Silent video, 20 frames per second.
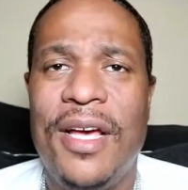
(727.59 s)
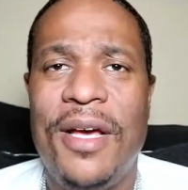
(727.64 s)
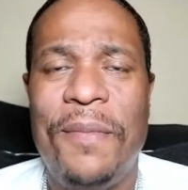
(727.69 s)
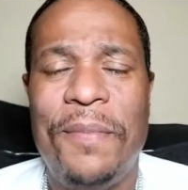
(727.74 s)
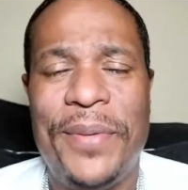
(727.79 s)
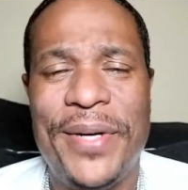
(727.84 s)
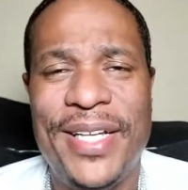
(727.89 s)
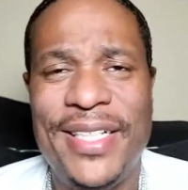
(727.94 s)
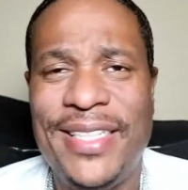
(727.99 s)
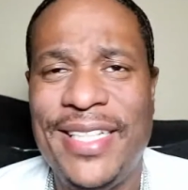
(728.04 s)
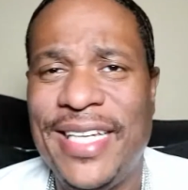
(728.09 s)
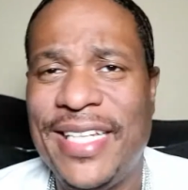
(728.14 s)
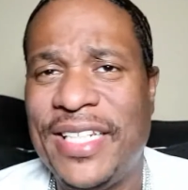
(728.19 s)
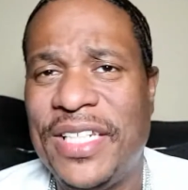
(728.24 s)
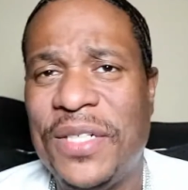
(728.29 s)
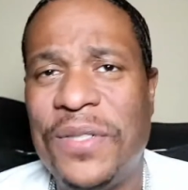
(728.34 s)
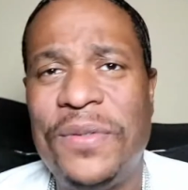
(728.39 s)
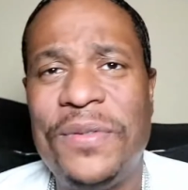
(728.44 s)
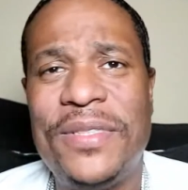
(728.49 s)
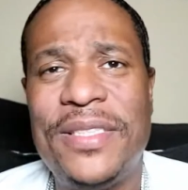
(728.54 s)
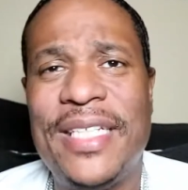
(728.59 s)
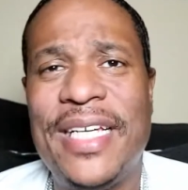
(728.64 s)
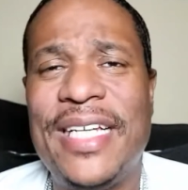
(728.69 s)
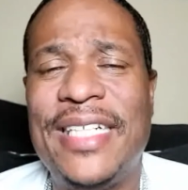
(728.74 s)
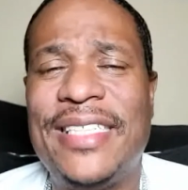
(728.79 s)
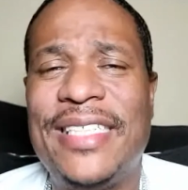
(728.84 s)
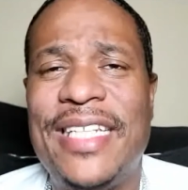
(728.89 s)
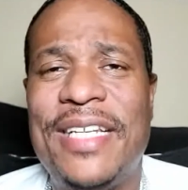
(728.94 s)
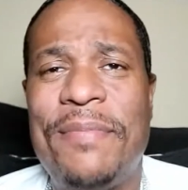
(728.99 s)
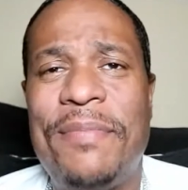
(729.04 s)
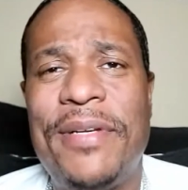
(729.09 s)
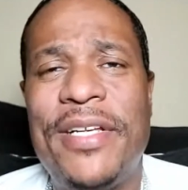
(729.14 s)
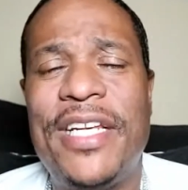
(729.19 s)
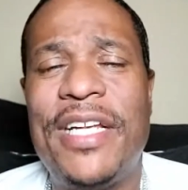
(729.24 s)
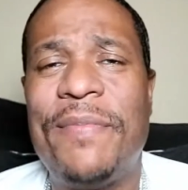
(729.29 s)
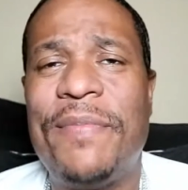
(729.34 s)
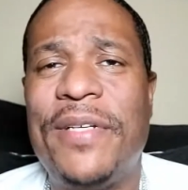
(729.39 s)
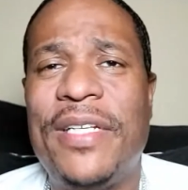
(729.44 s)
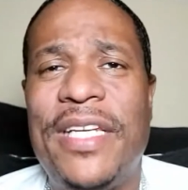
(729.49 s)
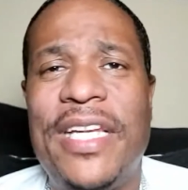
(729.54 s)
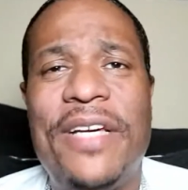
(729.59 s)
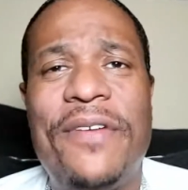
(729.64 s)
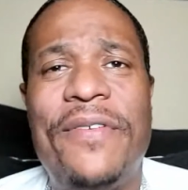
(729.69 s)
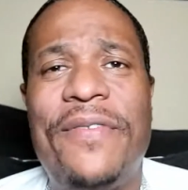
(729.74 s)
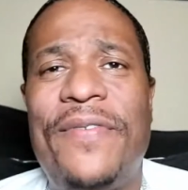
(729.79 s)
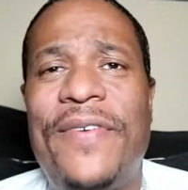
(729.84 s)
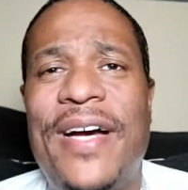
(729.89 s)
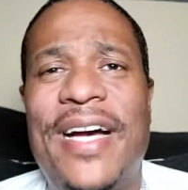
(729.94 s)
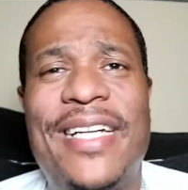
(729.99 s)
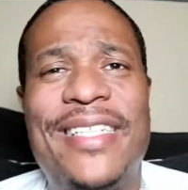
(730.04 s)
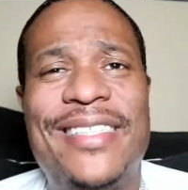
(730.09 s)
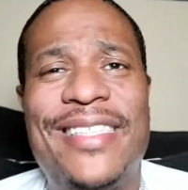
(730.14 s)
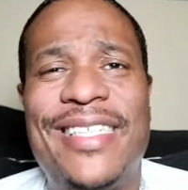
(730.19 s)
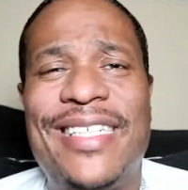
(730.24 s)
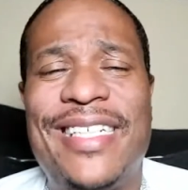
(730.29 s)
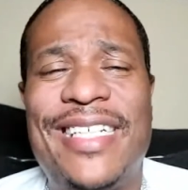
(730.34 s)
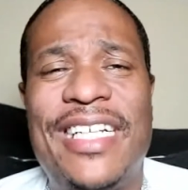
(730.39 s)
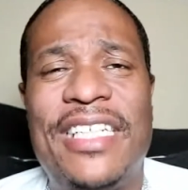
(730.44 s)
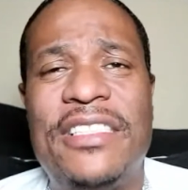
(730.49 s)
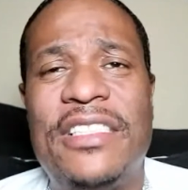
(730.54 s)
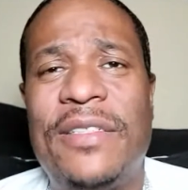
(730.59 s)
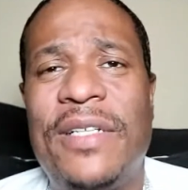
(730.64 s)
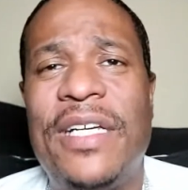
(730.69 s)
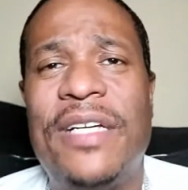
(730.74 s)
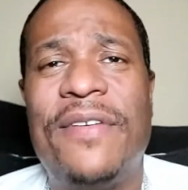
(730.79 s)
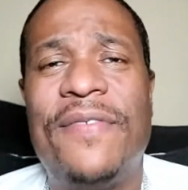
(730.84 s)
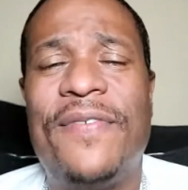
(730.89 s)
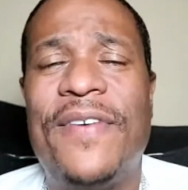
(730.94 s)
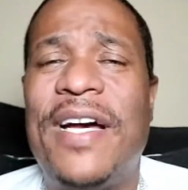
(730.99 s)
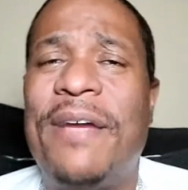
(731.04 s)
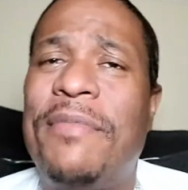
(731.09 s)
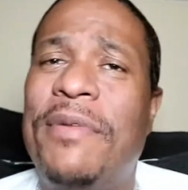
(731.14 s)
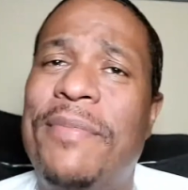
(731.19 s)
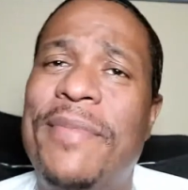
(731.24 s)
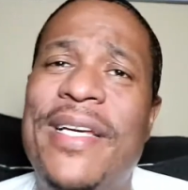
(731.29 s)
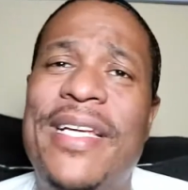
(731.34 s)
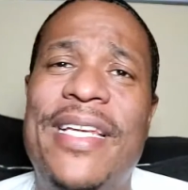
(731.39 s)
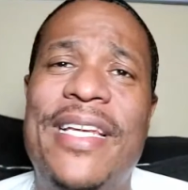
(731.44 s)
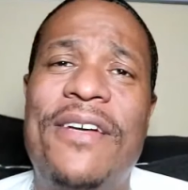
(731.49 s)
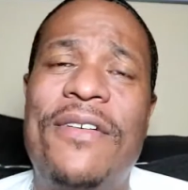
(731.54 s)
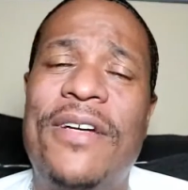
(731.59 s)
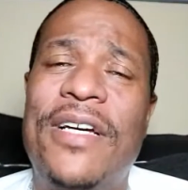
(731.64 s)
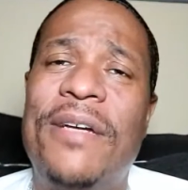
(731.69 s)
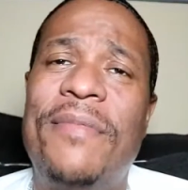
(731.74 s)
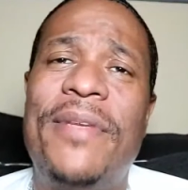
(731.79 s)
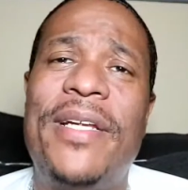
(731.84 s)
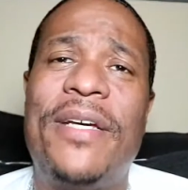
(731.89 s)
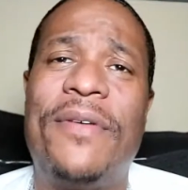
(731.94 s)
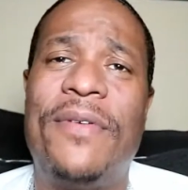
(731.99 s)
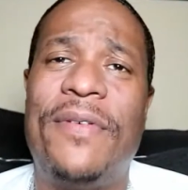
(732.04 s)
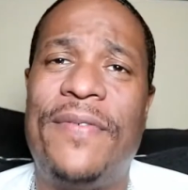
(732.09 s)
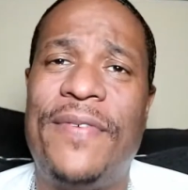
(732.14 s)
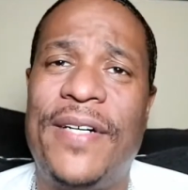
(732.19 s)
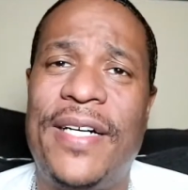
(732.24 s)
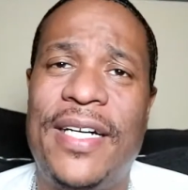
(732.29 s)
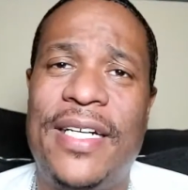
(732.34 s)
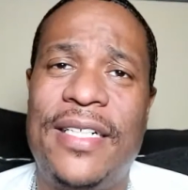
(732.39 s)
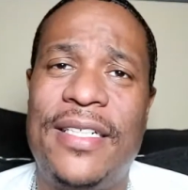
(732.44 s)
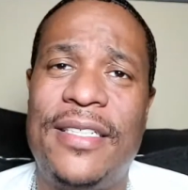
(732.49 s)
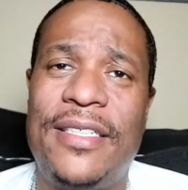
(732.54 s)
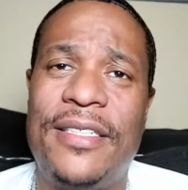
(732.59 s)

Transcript: But they take those things and they blend up and liquefies it. It comes liquefied, but meat don't come liquefied.